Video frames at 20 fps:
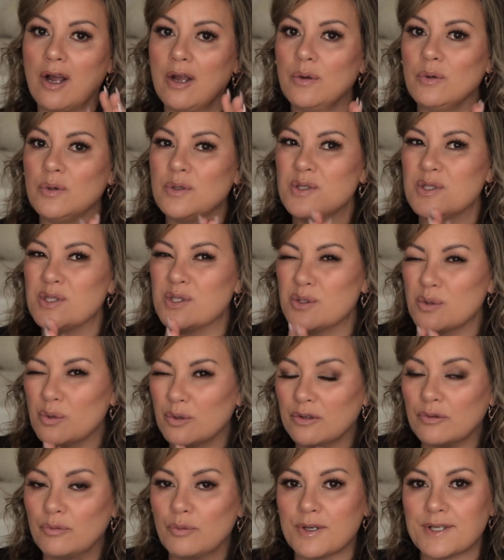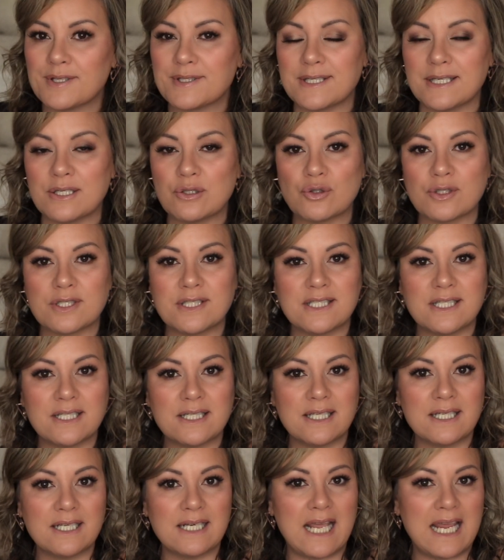I sort of was interested
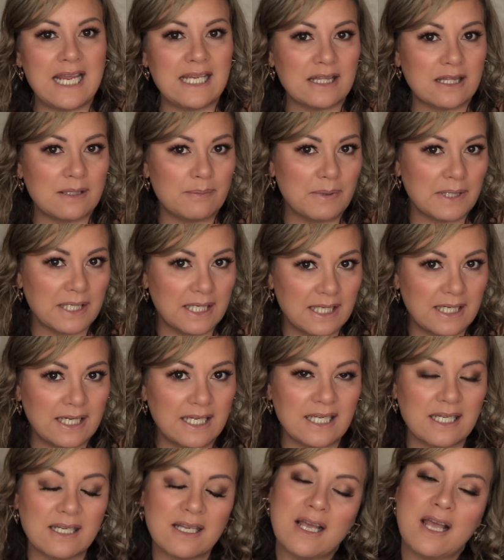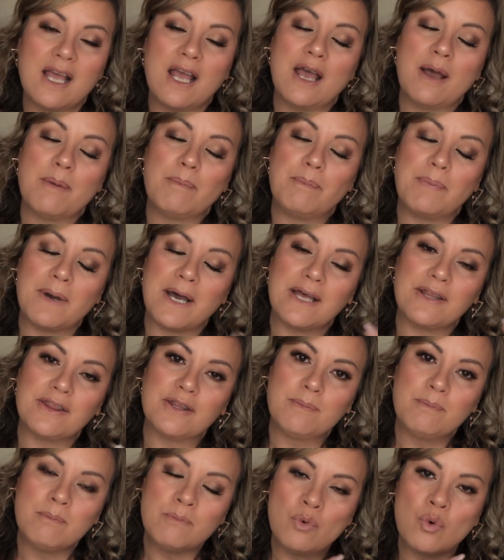in at the beginning, but
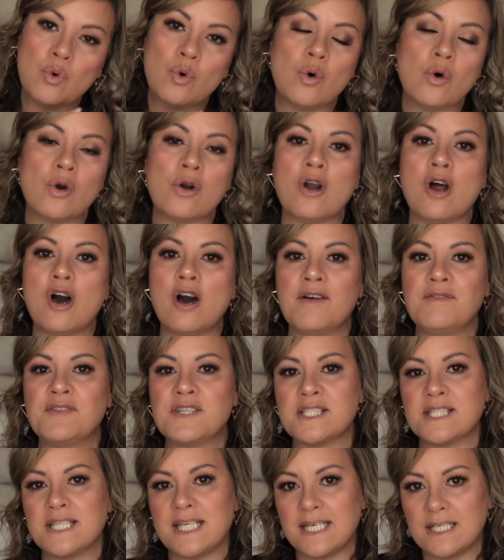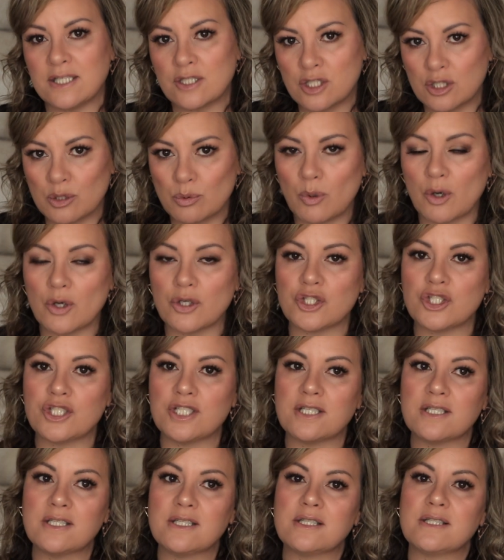the more I've seen
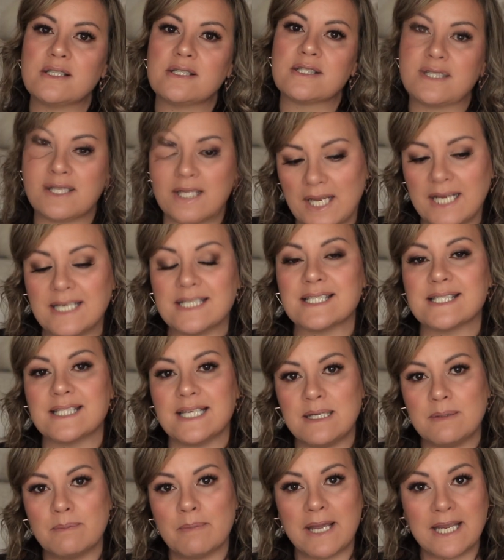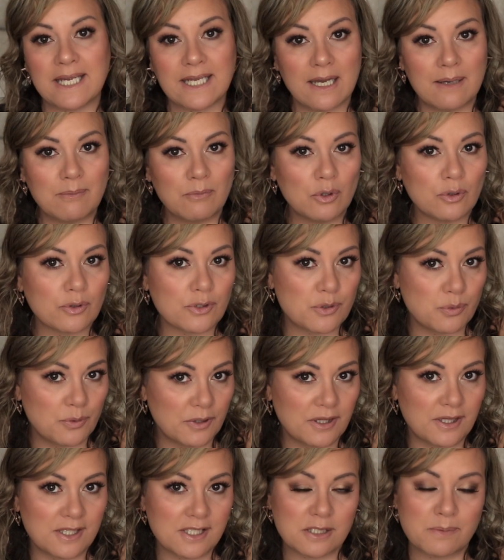swatches and seen makeup looks
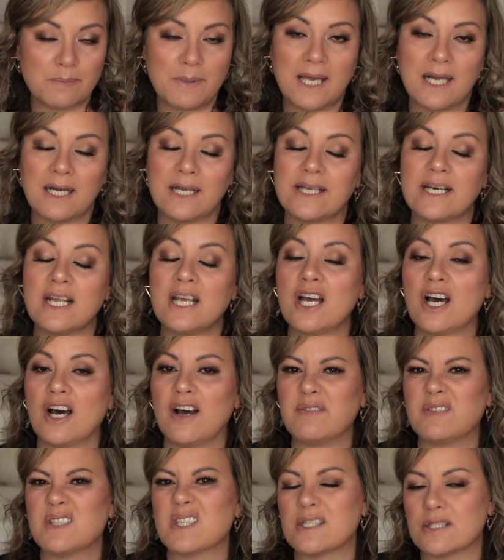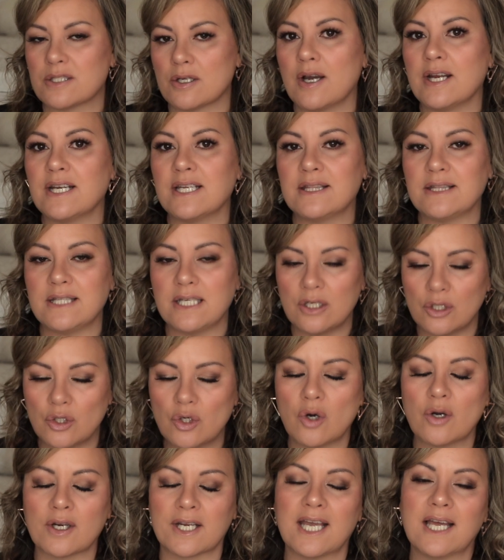with this palette, I've decided they're
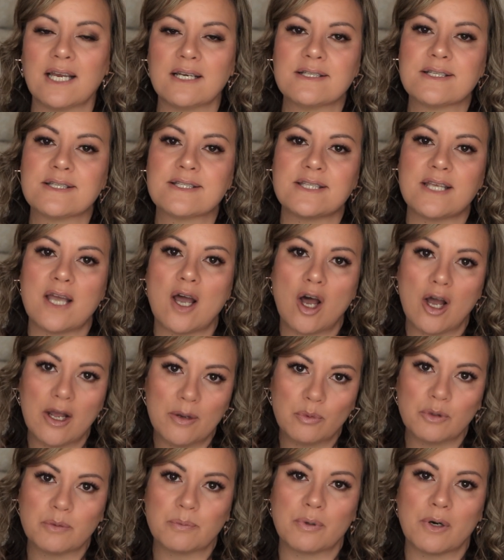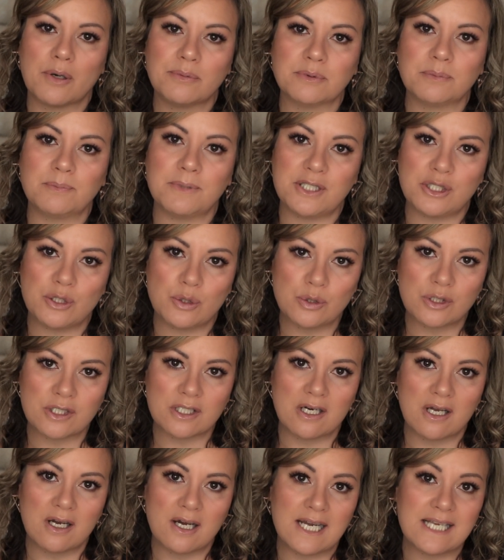not colours that I would probably
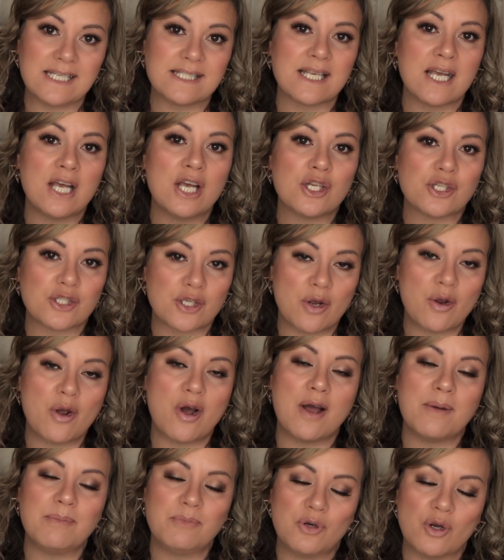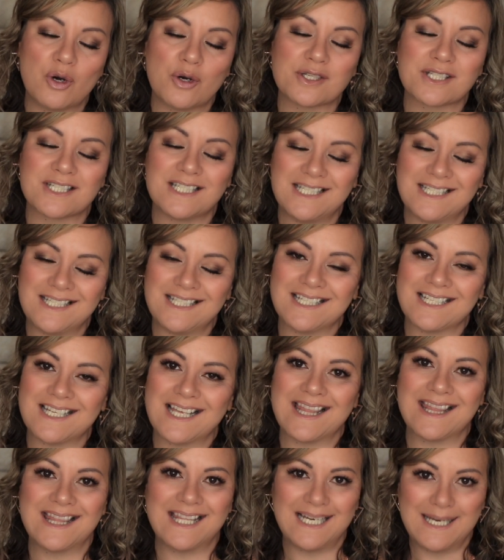utilise, so I'm not getting
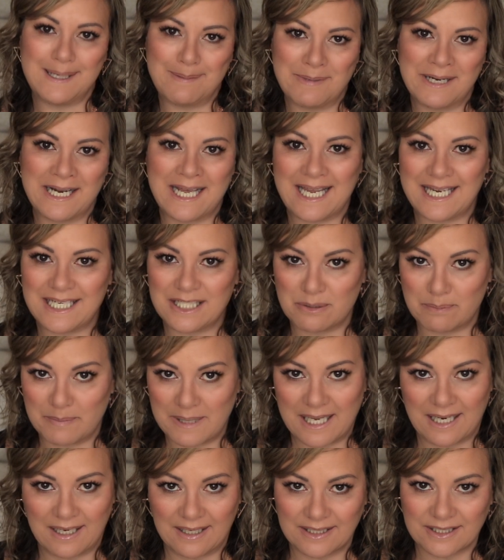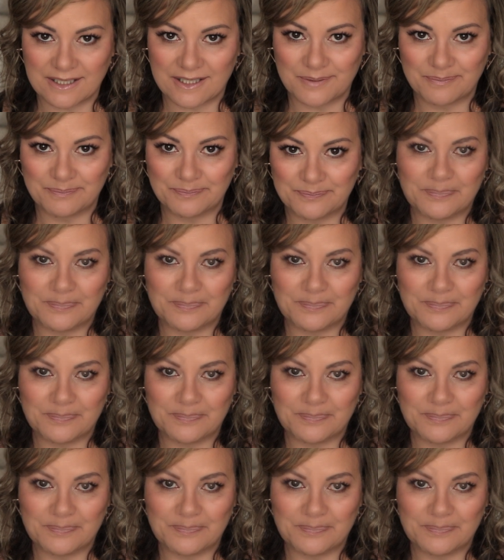the Lemonade palette.